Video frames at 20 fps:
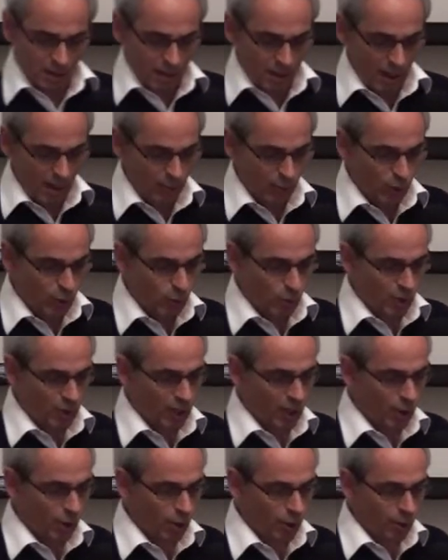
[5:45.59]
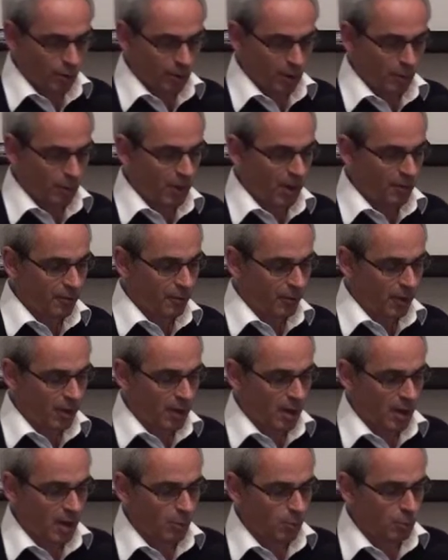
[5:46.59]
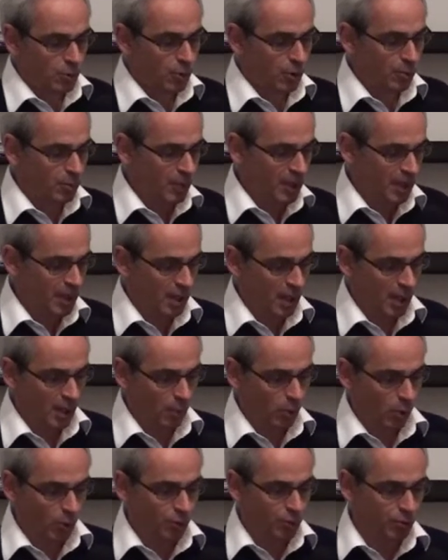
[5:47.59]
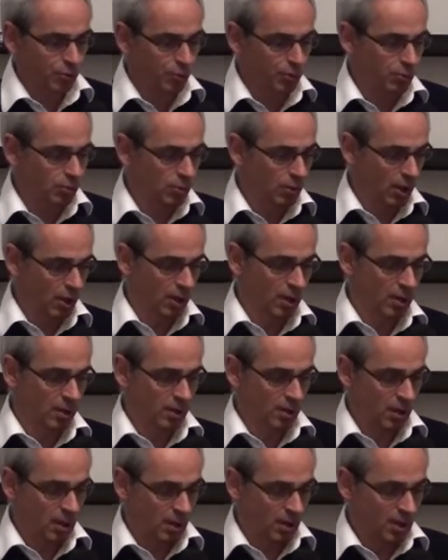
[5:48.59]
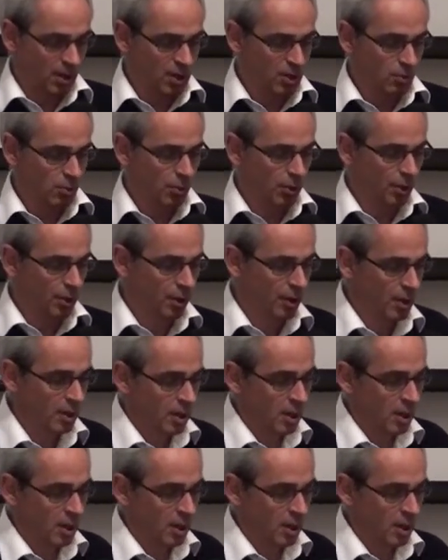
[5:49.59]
I'm not working alone, and by far I would not be able to do this work.